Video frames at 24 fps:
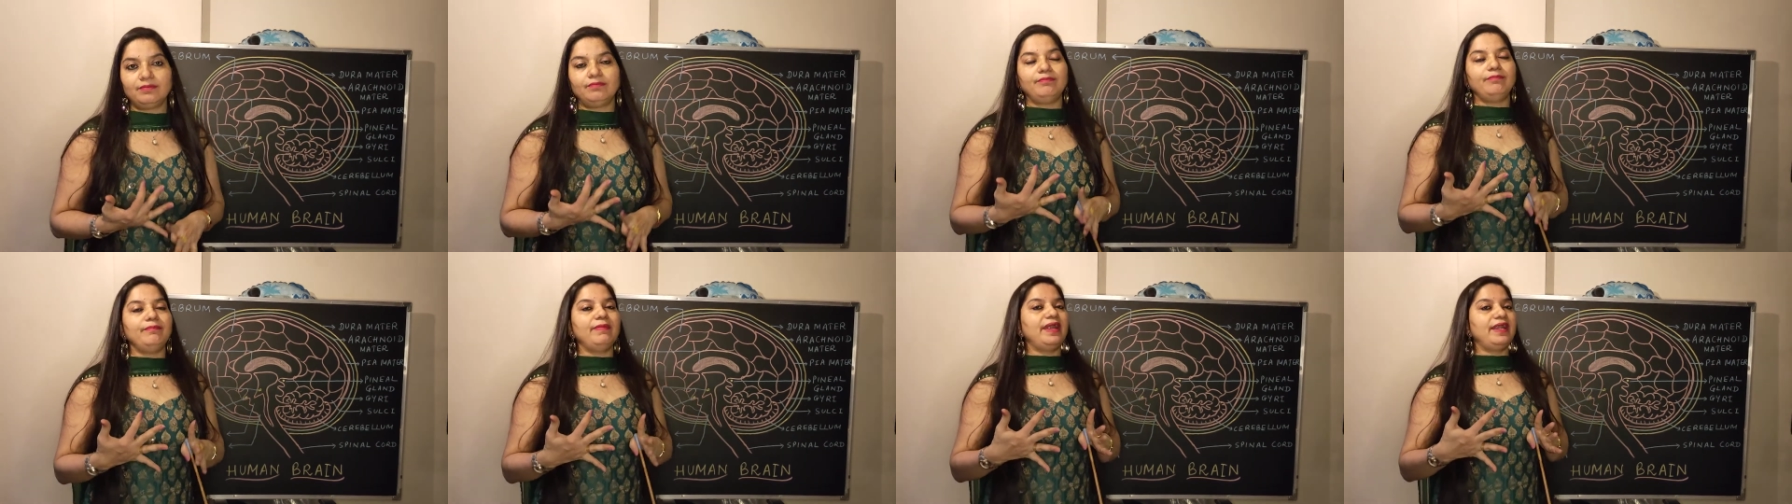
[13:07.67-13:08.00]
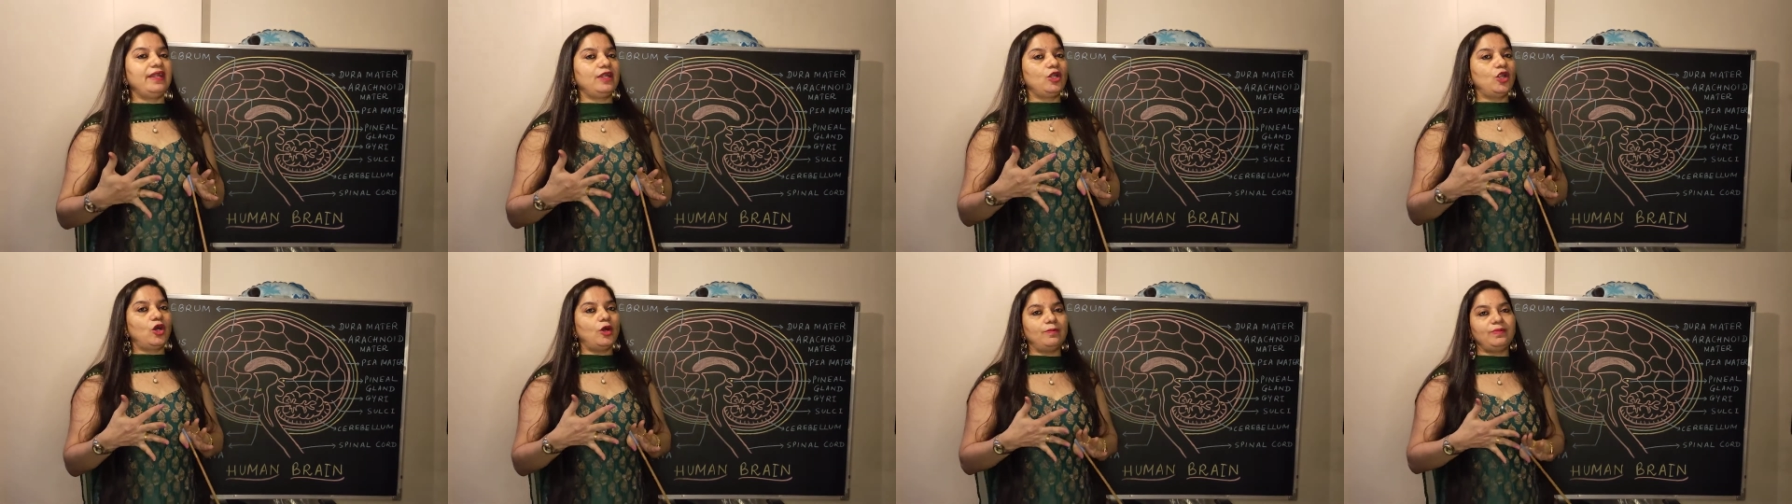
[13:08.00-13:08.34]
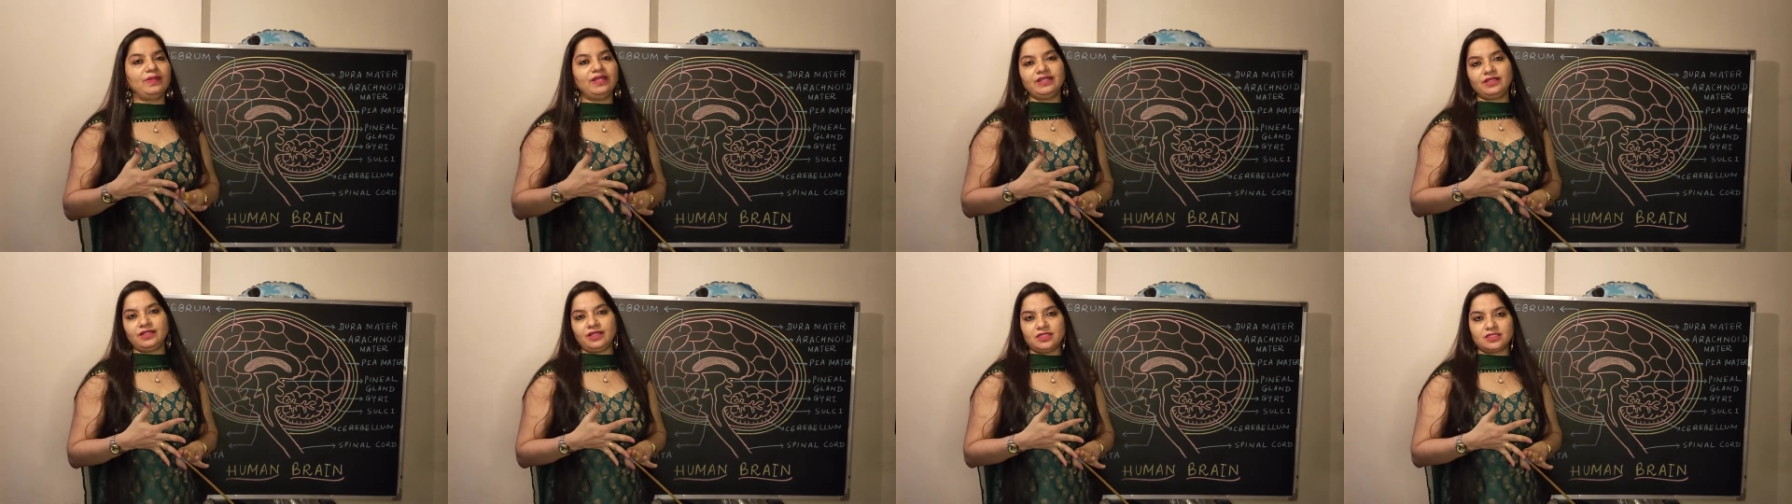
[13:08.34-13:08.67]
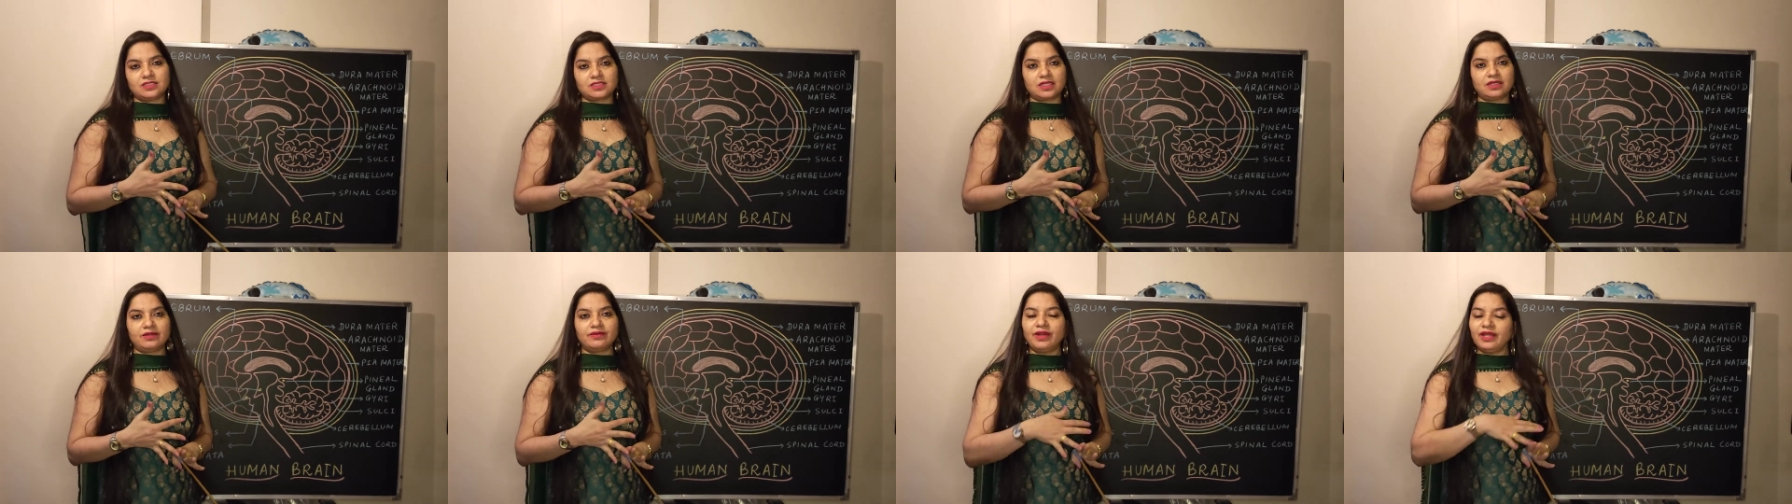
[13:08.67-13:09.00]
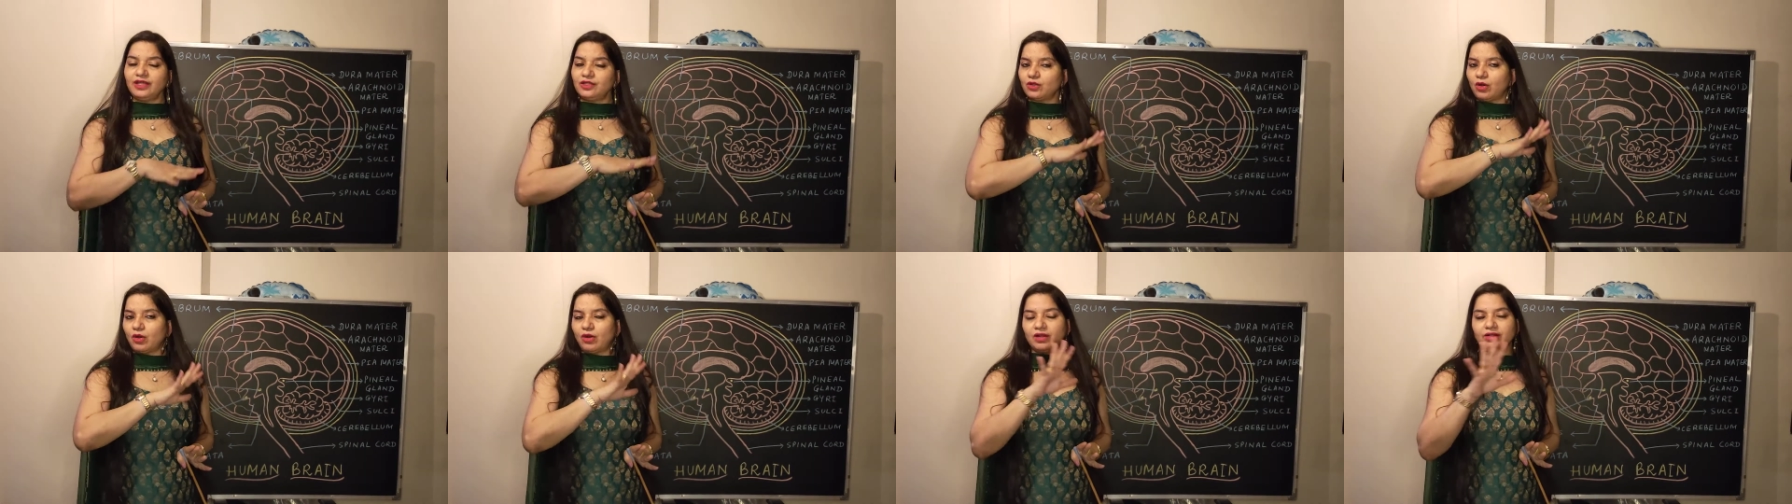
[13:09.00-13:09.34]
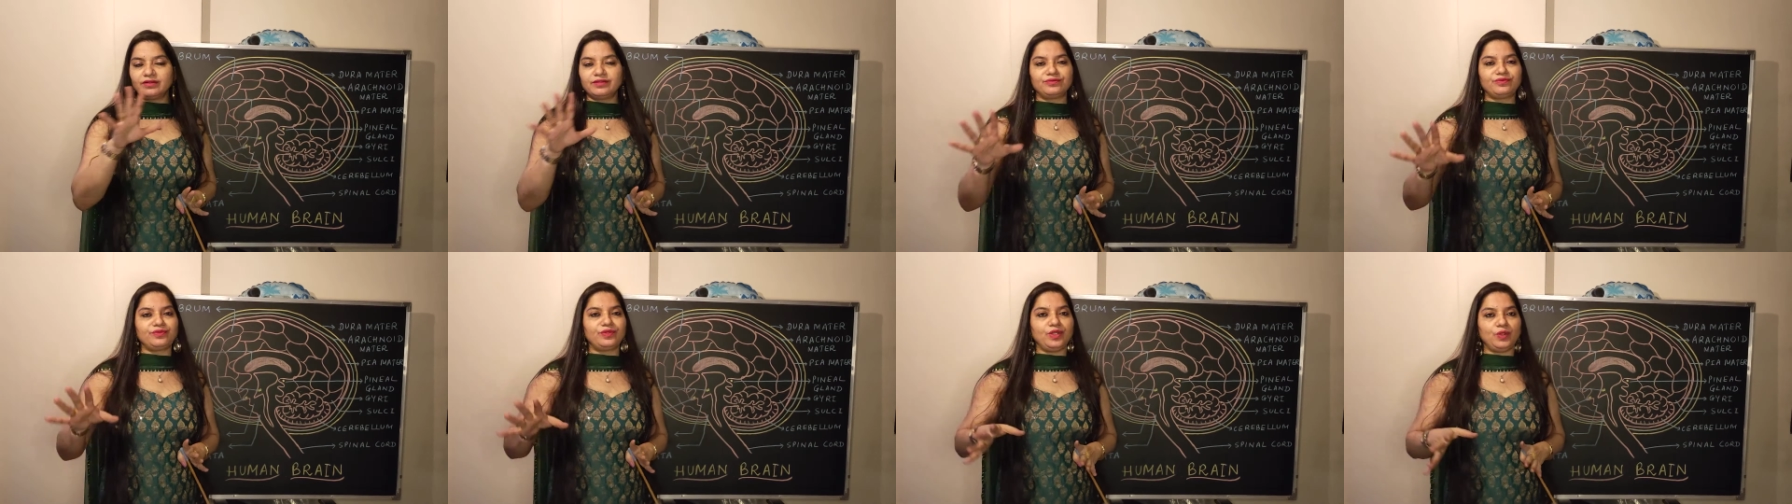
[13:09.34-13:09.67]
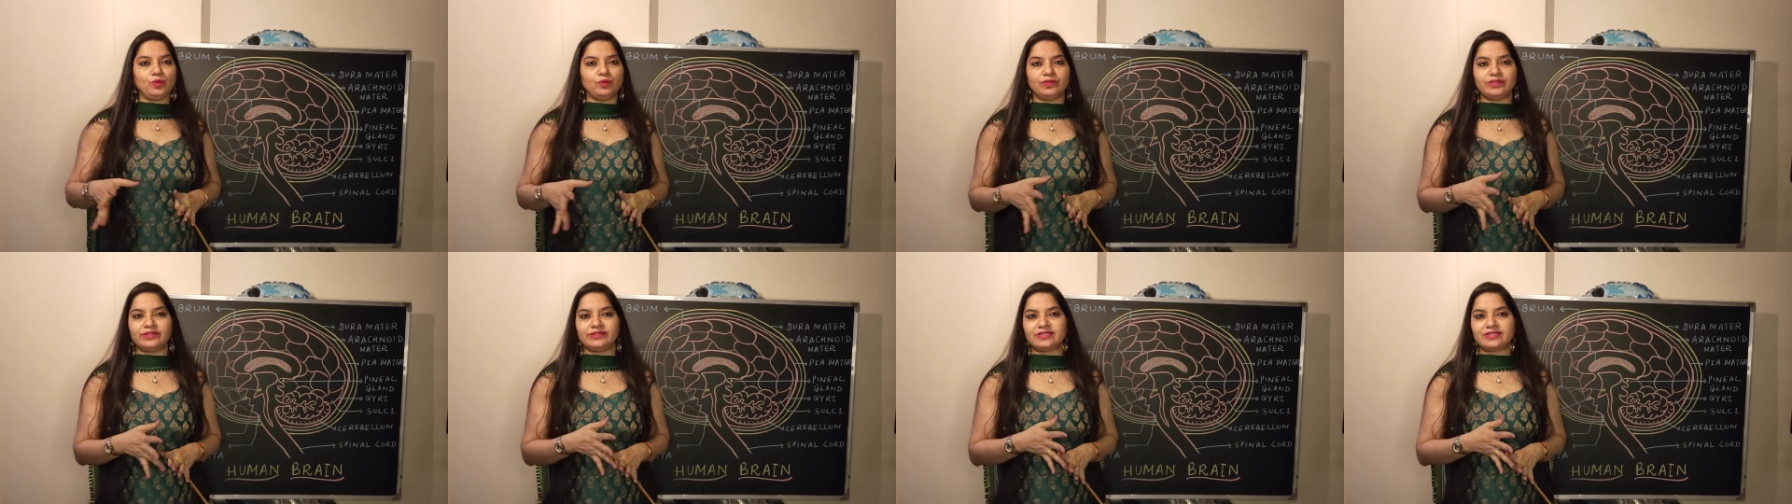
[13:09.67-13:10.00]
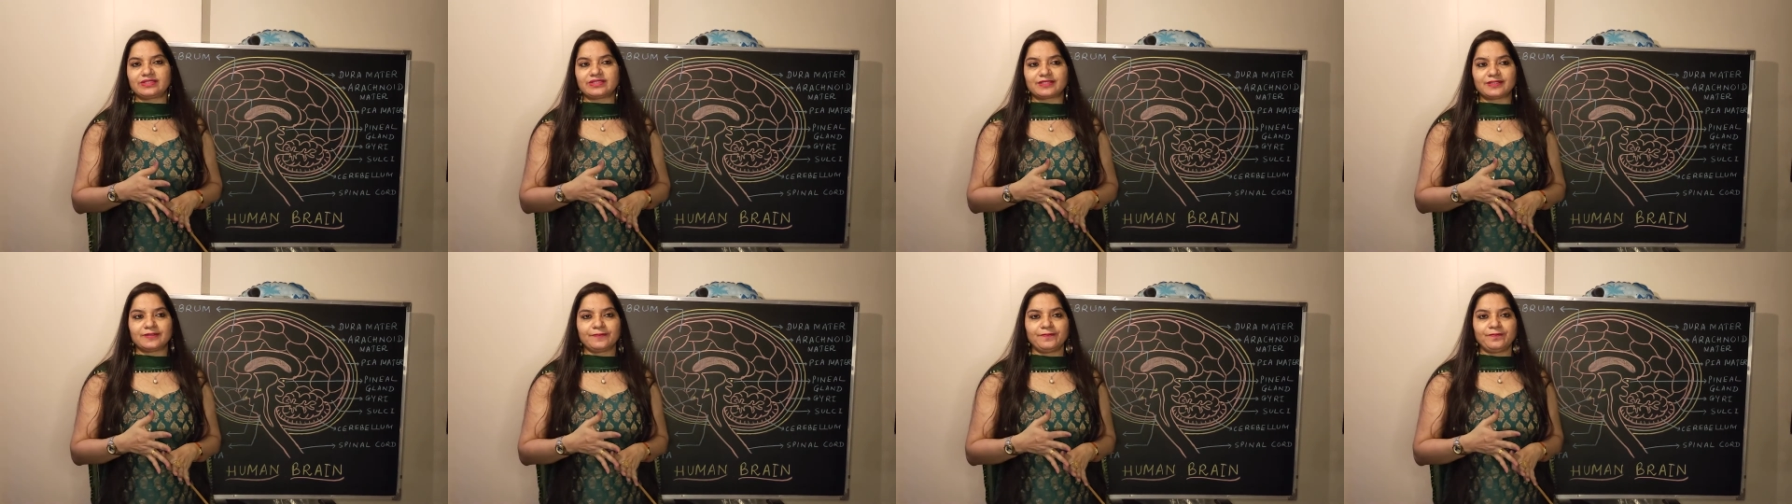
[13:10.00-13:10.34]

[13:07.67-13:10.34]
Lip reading: medulla oblongata. Write all the three words.